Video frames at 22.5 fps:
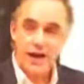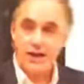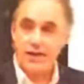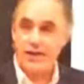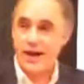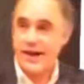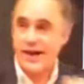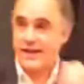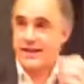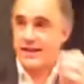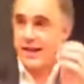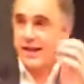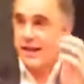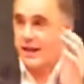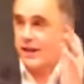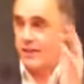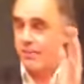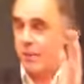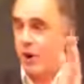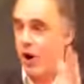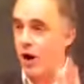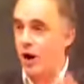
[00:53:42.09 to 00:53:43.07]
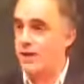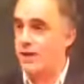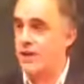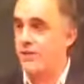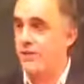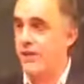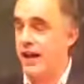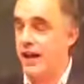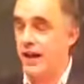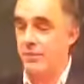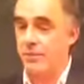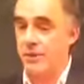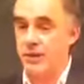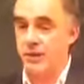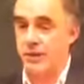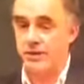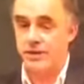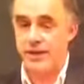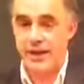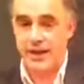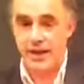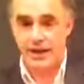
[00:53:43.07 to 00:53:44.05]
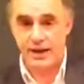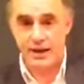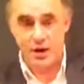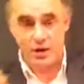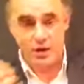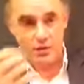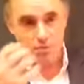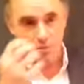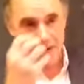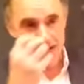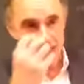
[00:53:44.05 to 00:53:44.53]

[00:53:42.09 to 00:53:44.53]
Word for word: that the positive element of the unknown